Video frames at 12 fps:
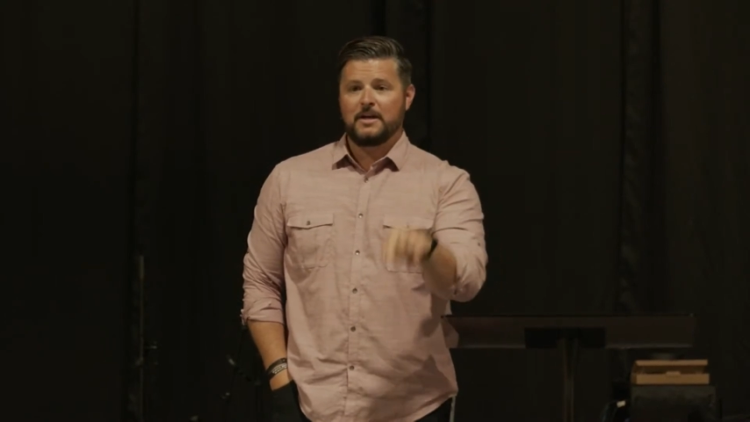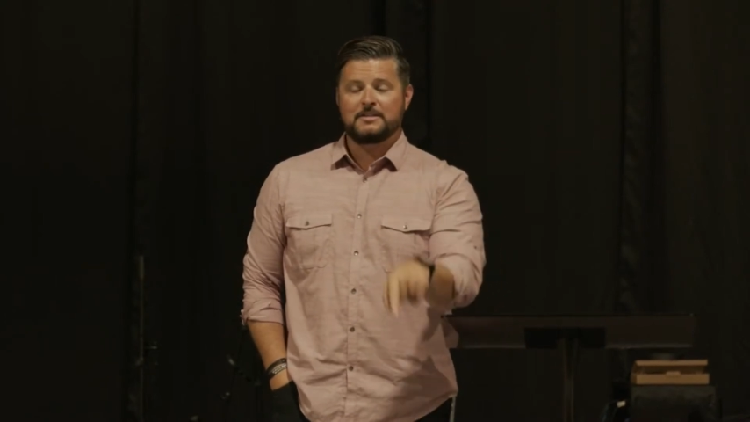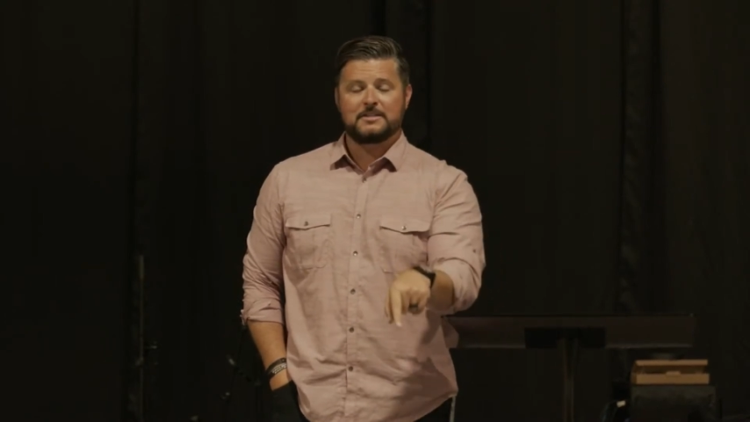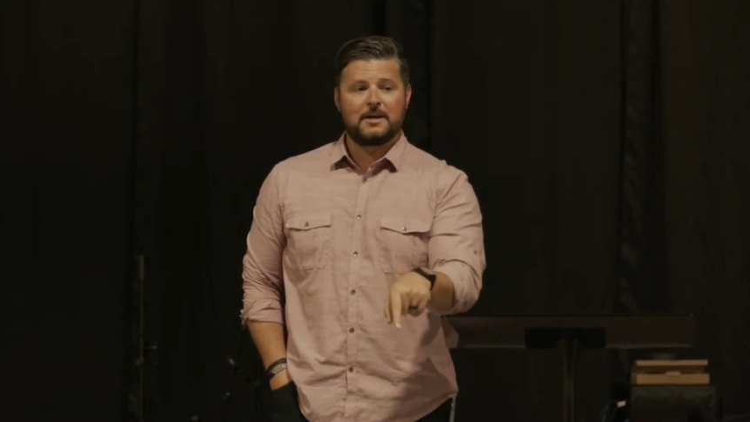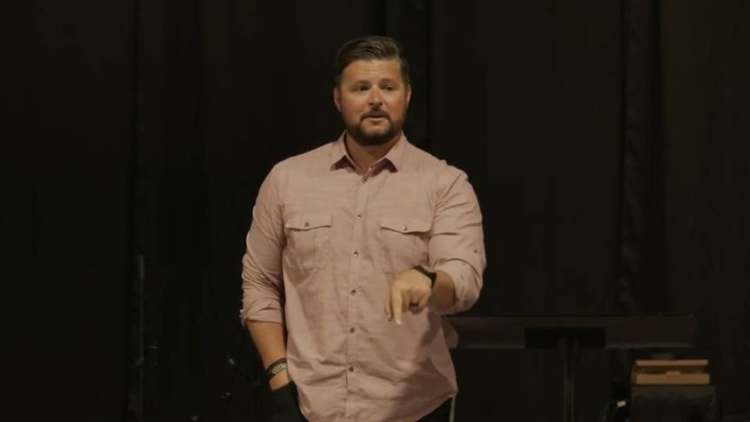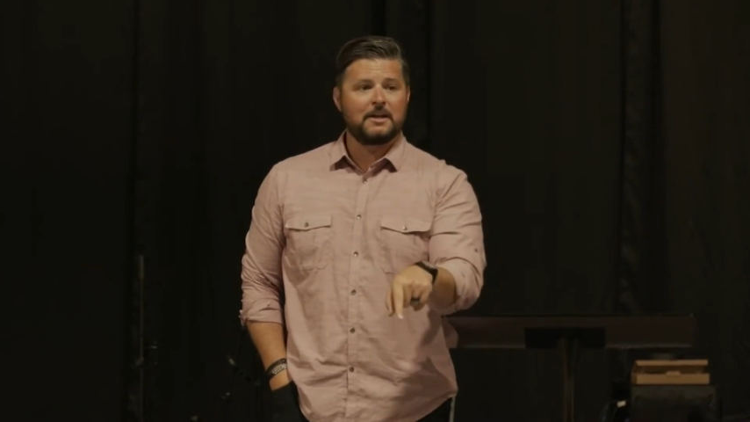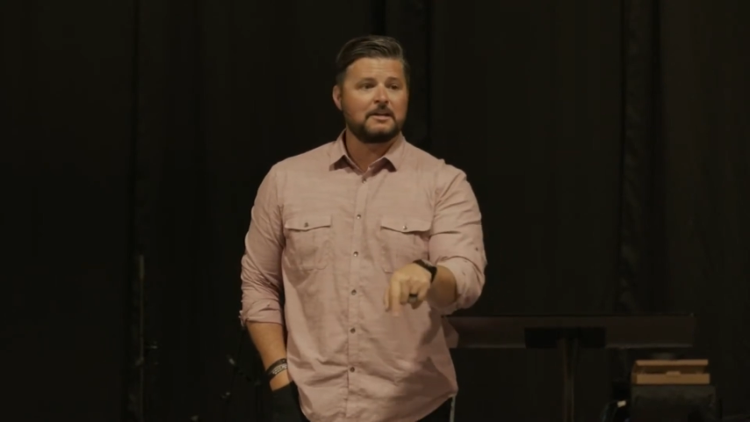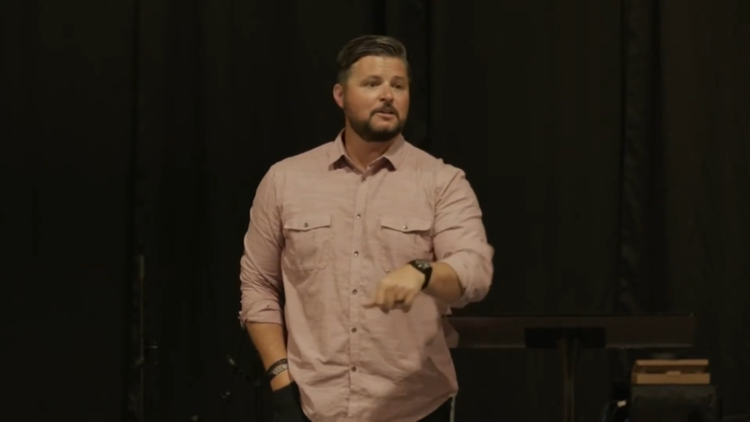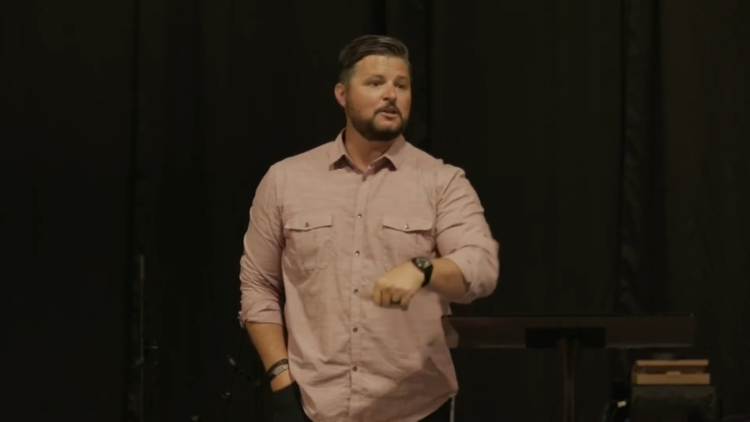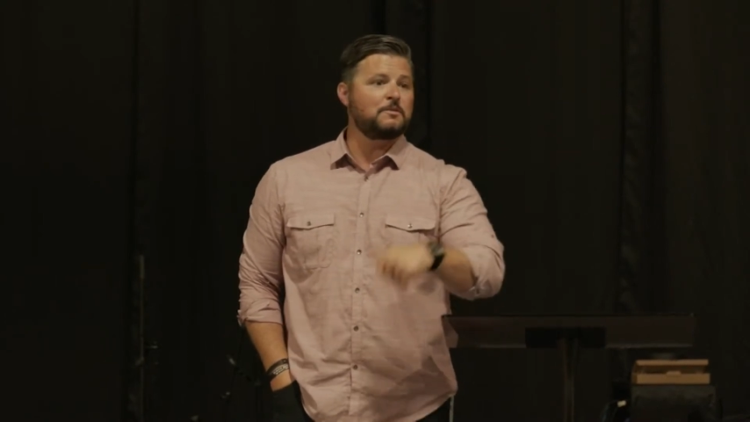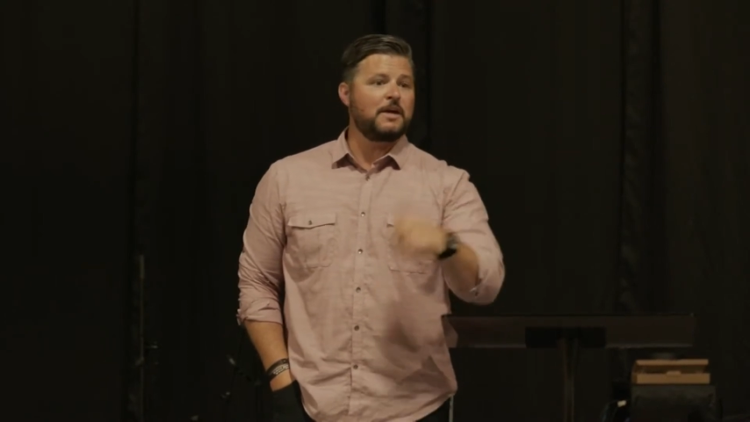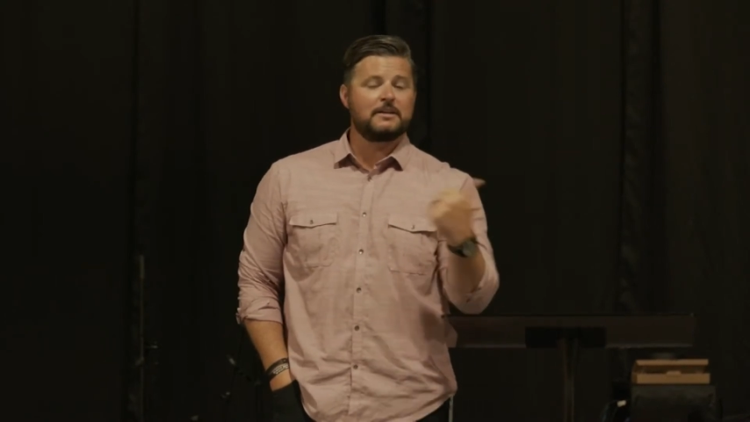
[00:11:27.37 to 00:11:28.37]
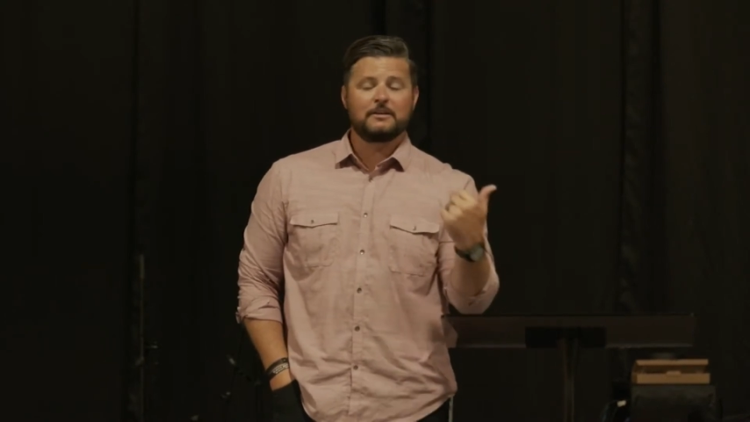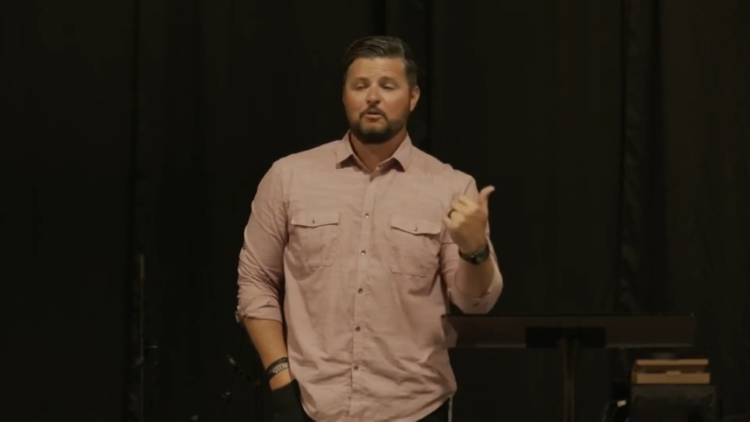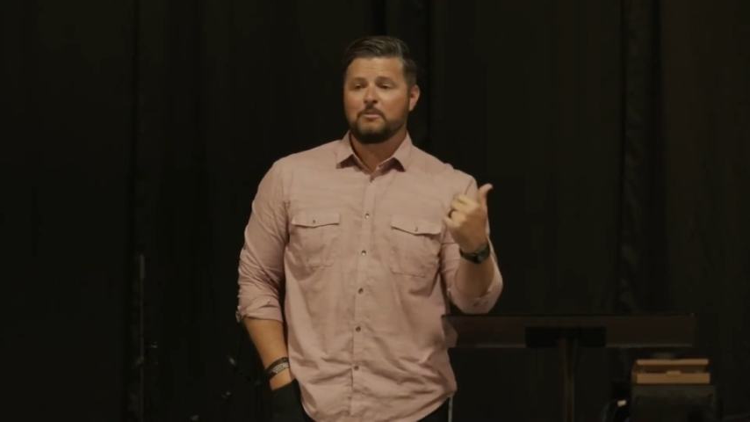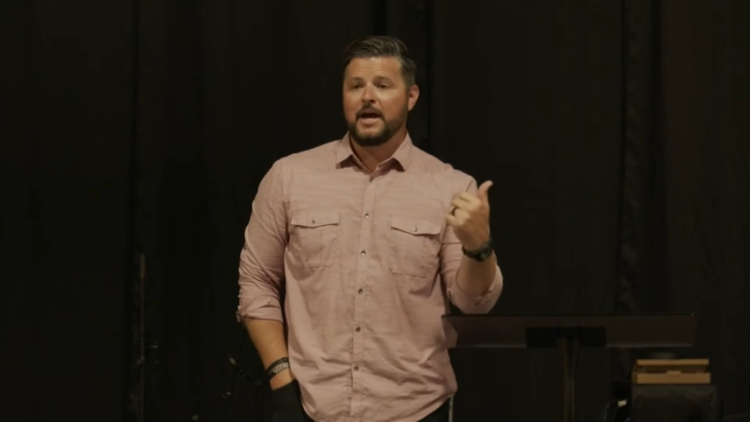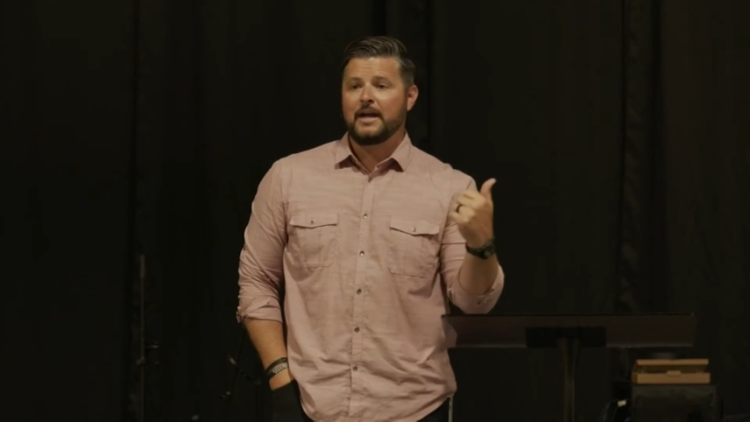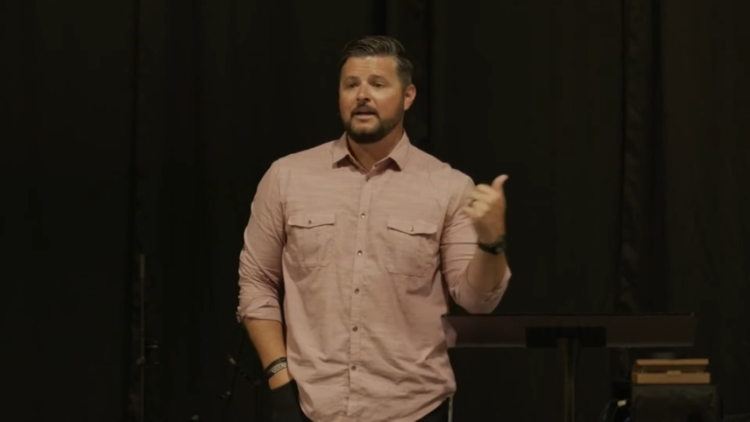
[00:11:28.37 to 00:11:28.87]
We had Saturday to look. We had to
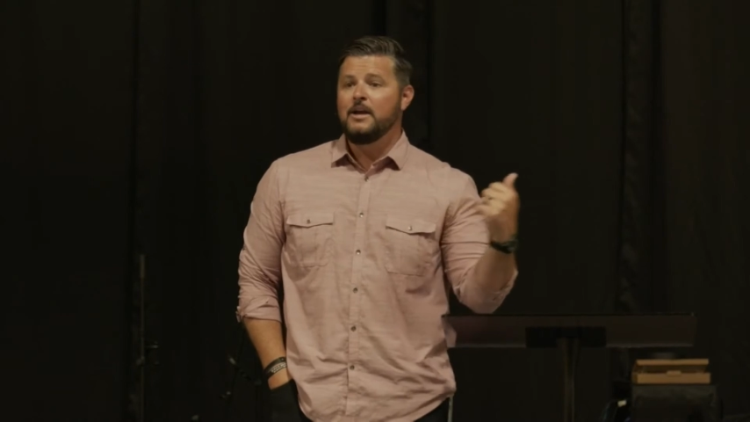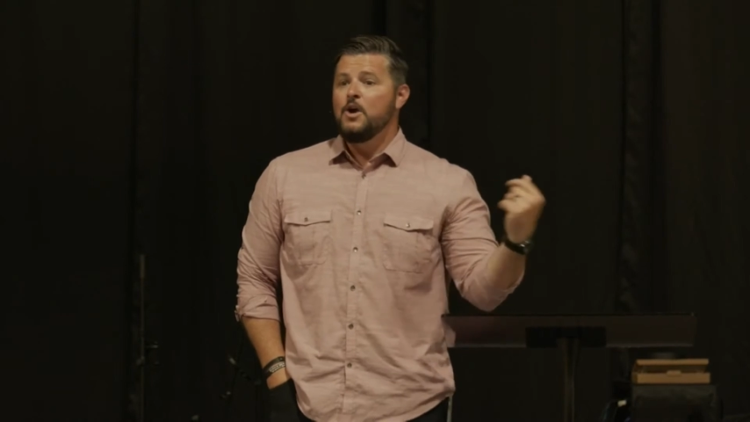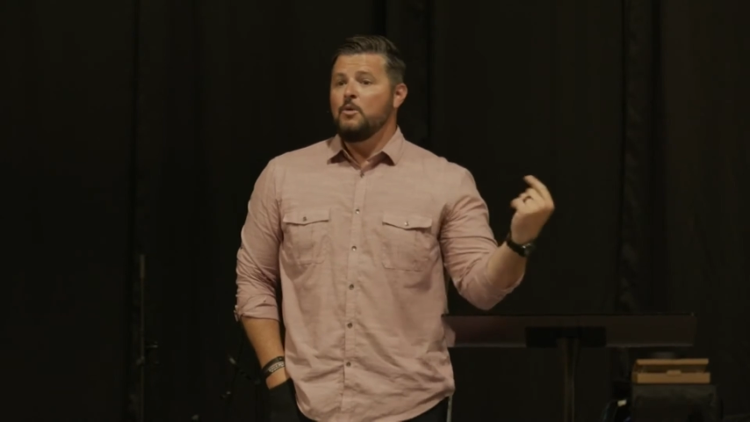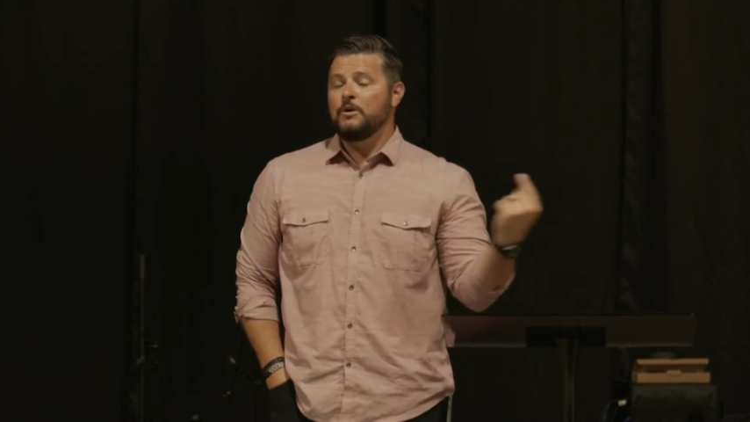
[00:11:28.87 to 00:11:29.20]
go back.